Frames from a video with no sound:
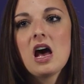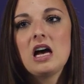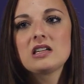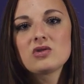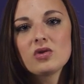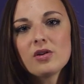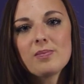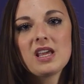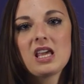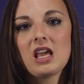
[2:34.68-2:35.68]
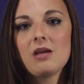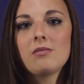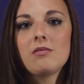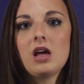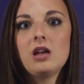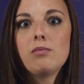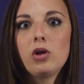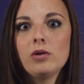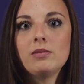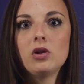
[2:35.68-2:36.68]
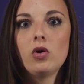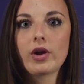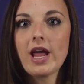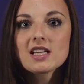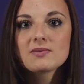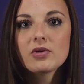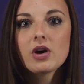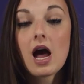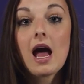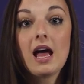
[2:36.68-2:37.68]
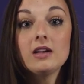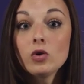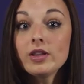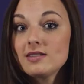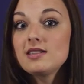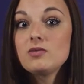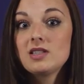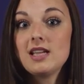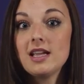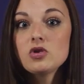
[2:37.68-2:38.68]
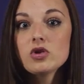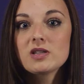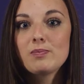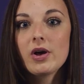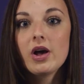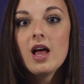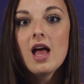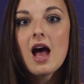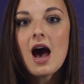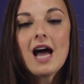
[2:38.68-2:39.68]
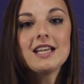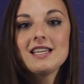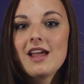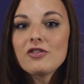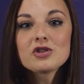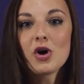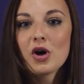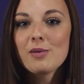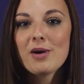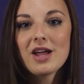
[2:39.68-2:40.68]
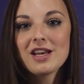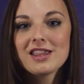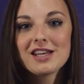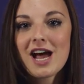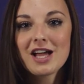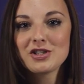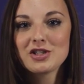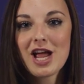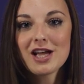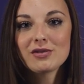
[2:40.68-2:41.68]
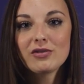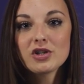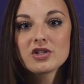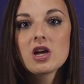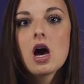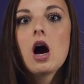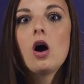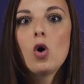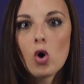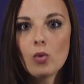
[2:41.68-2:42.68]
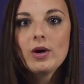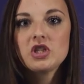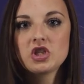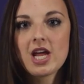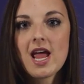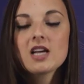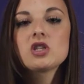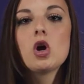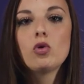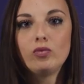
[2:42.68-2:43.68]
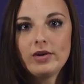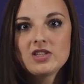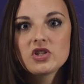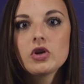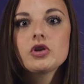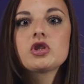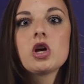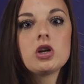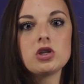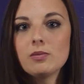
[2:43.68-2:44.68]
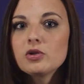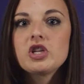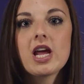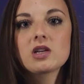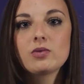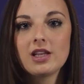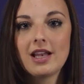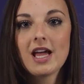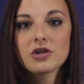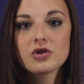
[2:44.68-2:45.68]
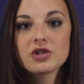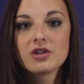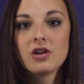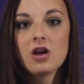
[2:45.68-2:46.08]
I sort of became an employment law expert. I know that sounds dangerous, but I'd never talk about anything I hadn't checked first. I always checked, researched, double-checked with the lecturers.